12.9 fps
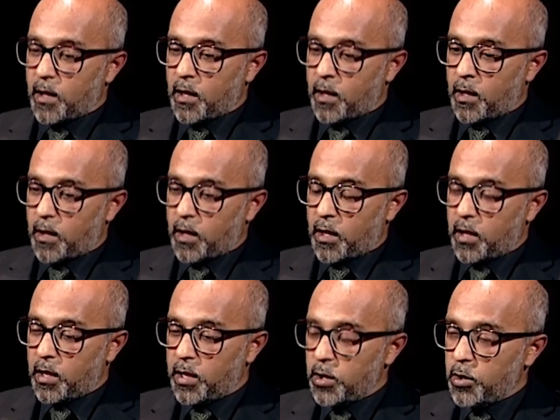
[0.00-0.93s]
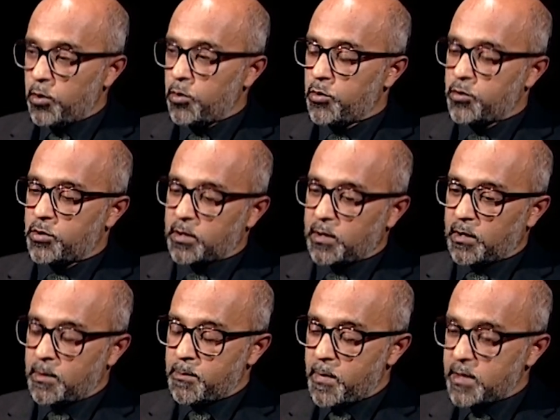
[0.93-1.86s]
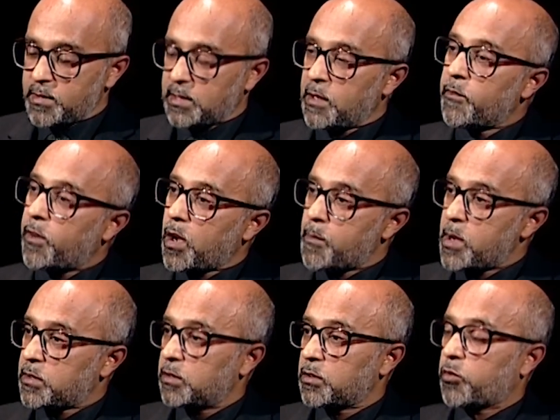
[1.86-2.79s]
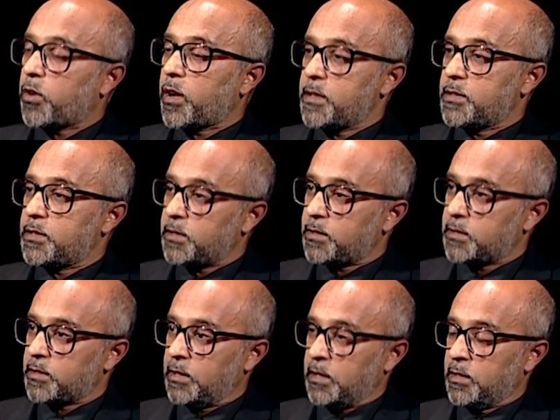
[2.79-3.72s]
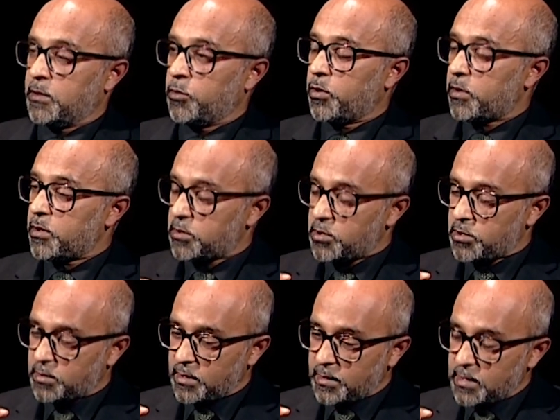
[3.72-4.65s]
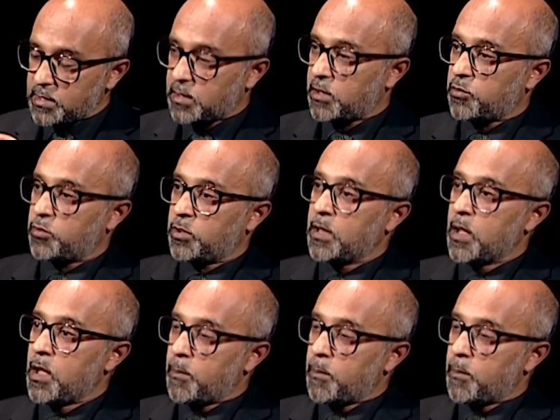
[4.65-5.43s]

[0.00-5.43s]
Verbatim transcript: a, a huge, immense environmental crisis, and not just in this country,